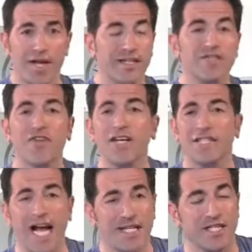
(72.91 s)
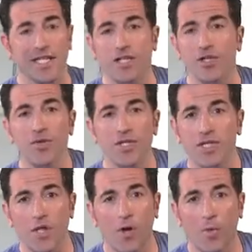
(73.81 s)
and it's fantastic. It
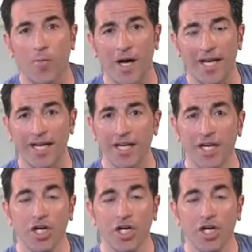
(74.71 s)
uses the whole body.